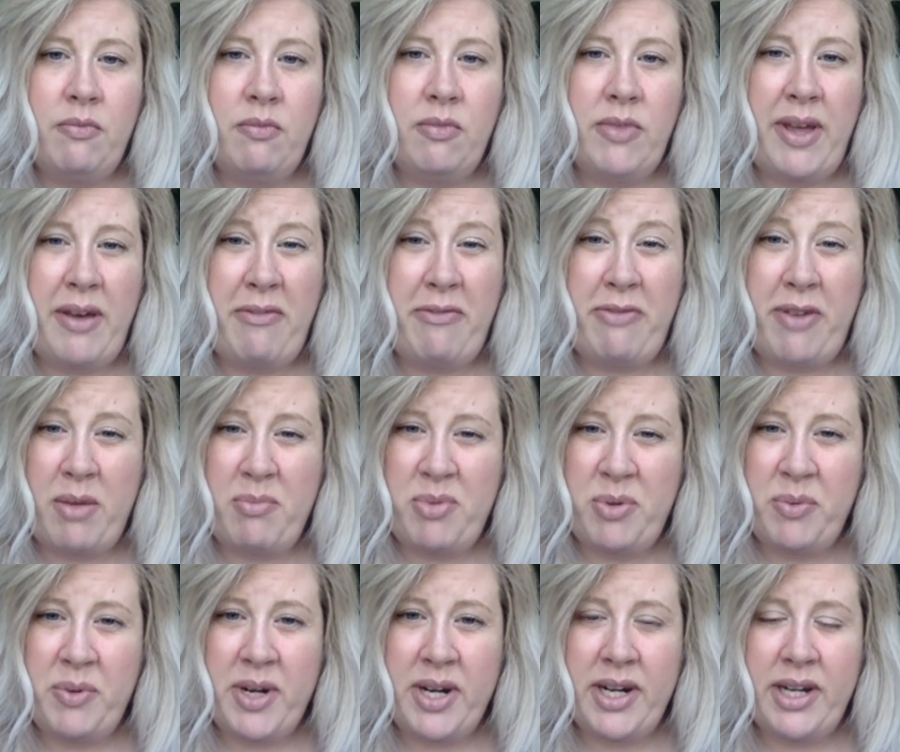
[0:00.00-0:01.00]
that
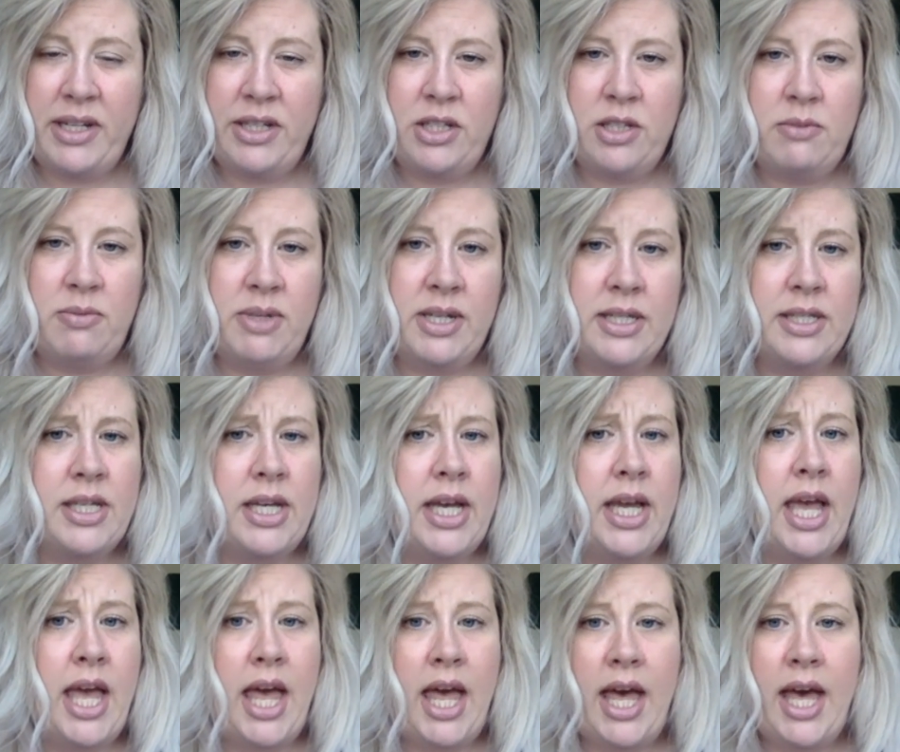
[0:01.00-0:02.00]
February just because I
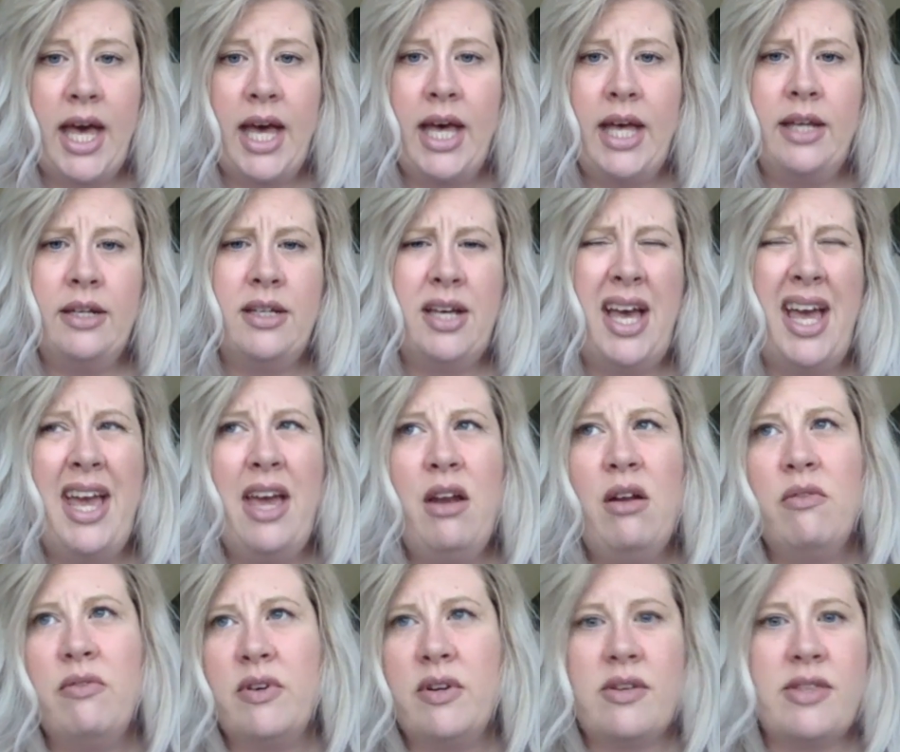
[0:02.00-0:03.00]
had
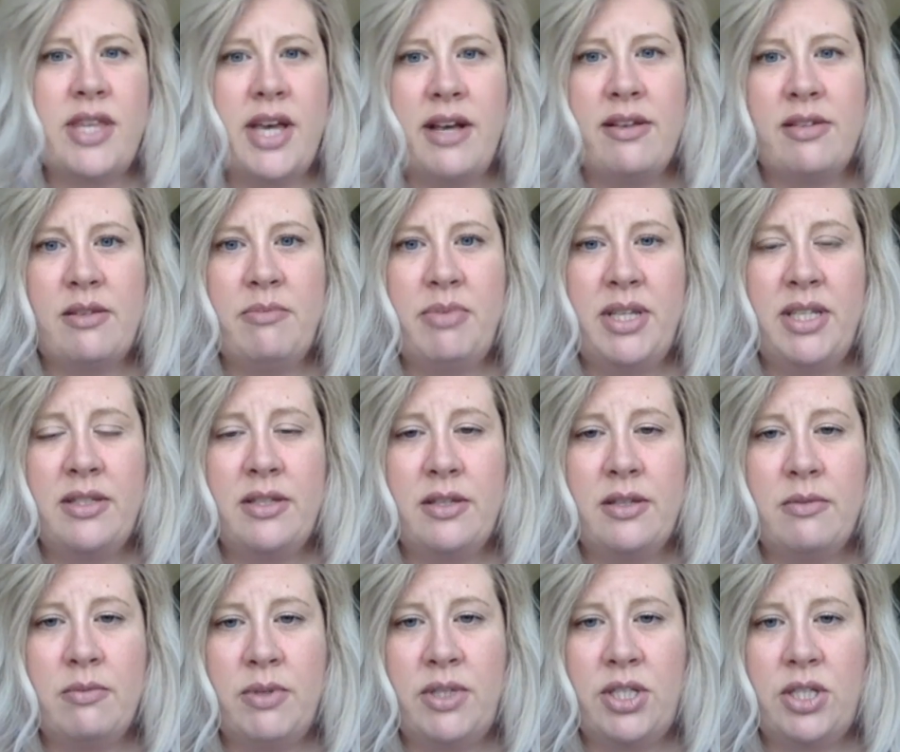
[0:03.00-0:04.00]
over 1,000
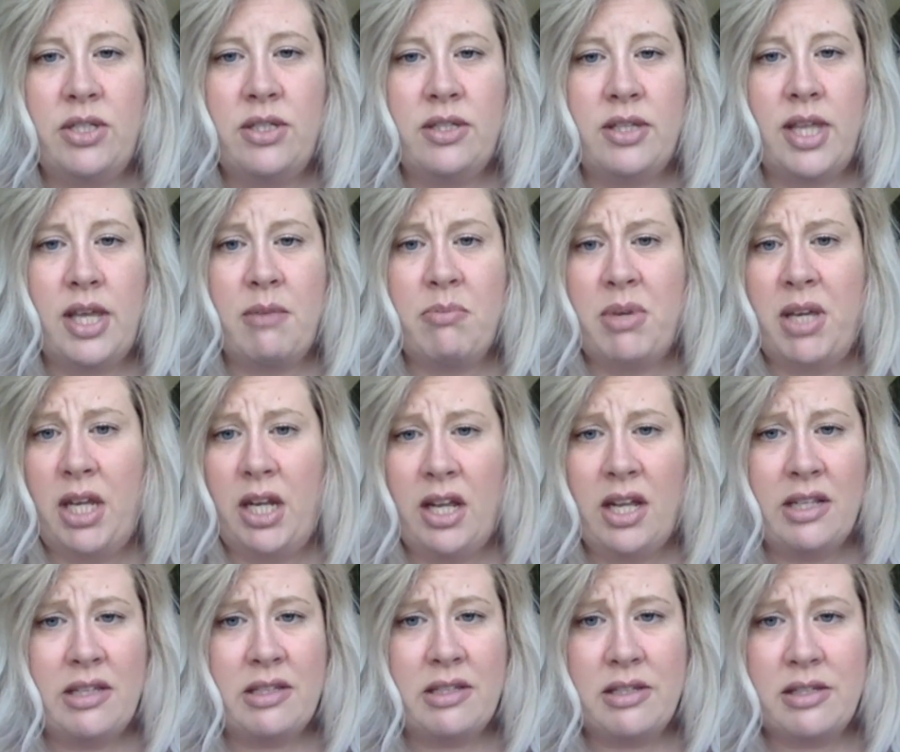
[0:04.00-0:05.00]
pieces, which is like
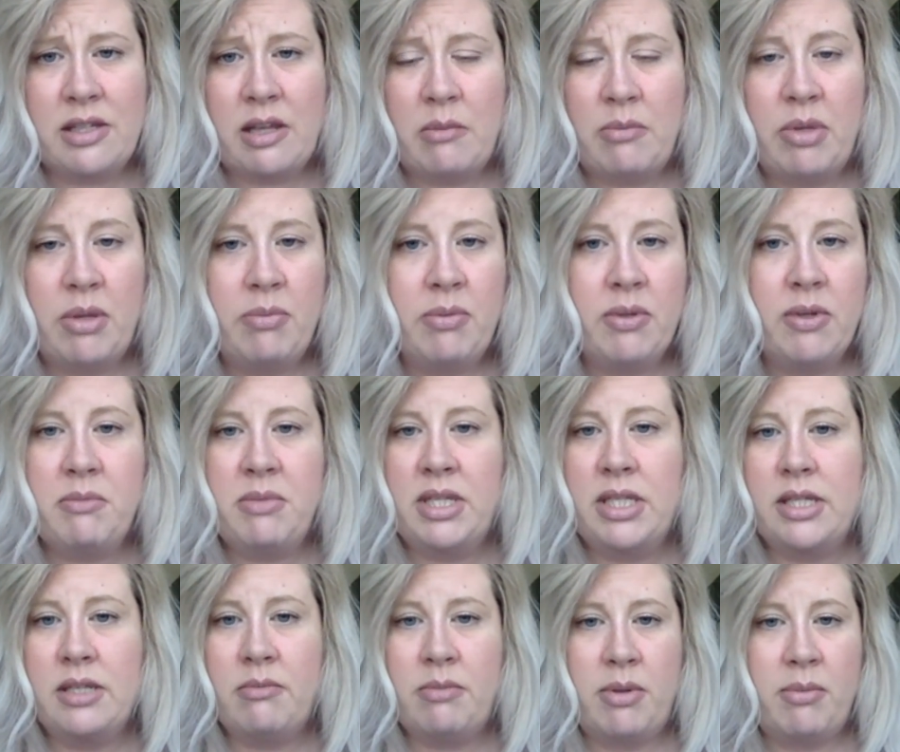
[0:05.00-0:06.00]
peanuts to some people. I
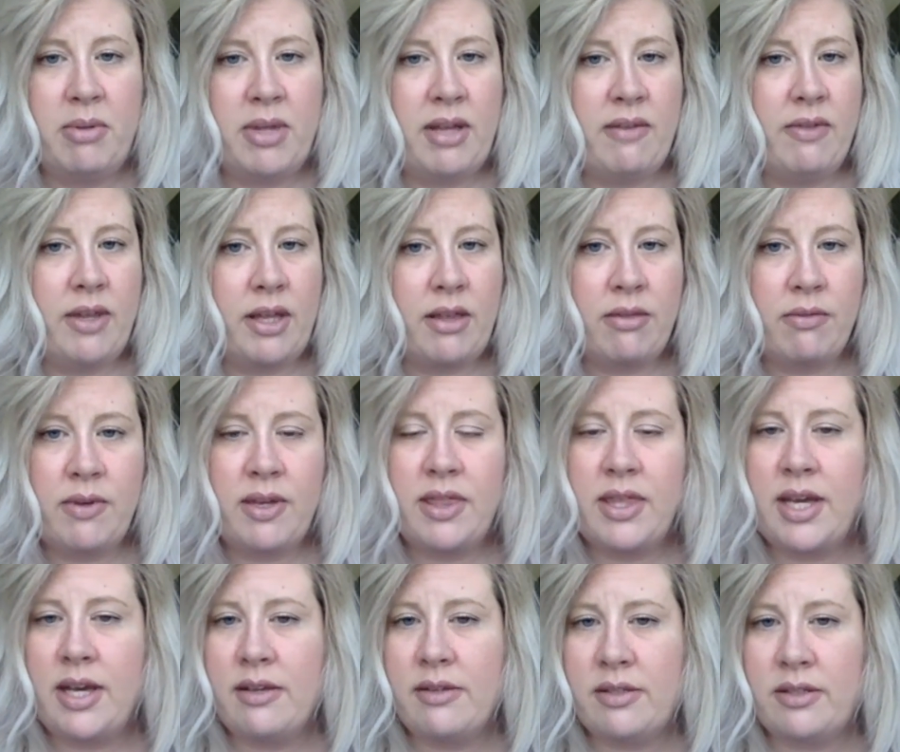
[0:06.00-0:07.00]
mean, some people have like
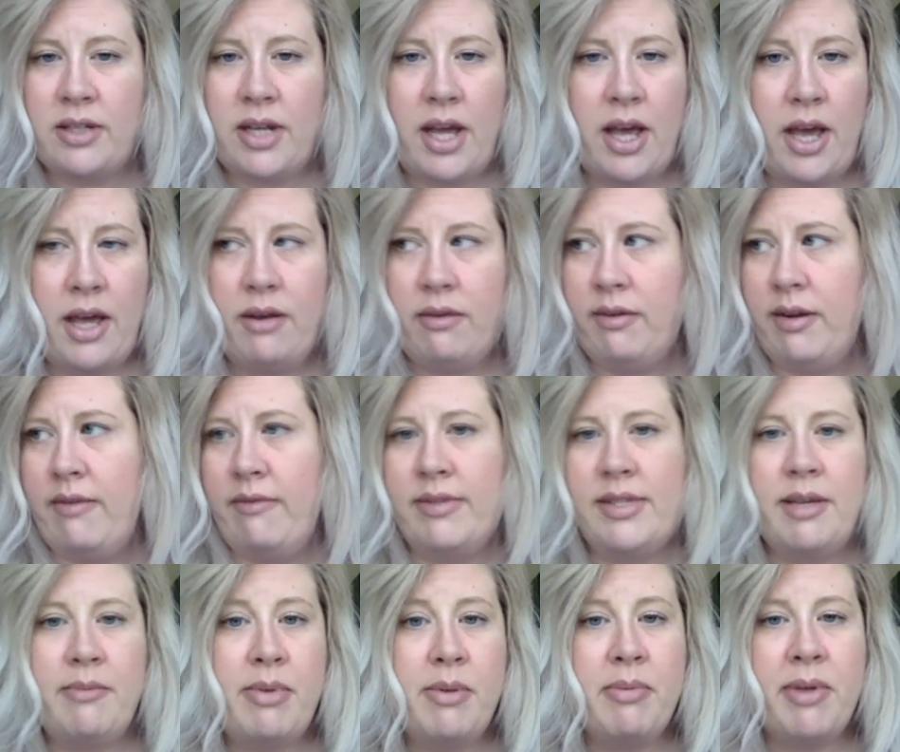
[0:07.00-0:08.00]
3,000. I don't even.
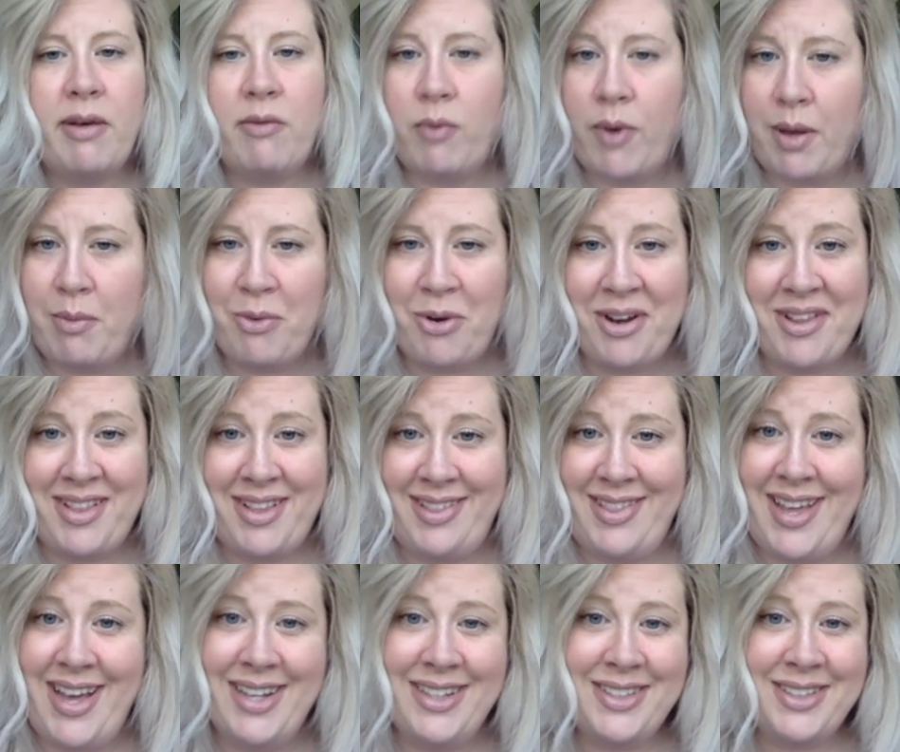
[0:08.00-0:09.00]
Some people have way more than
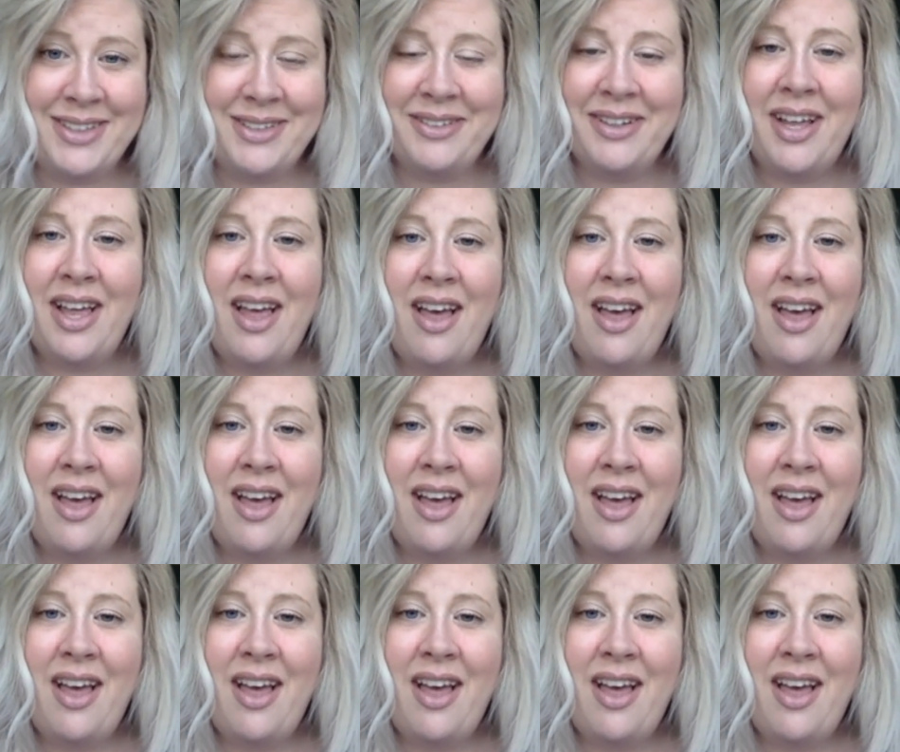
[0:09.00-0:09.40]
that too.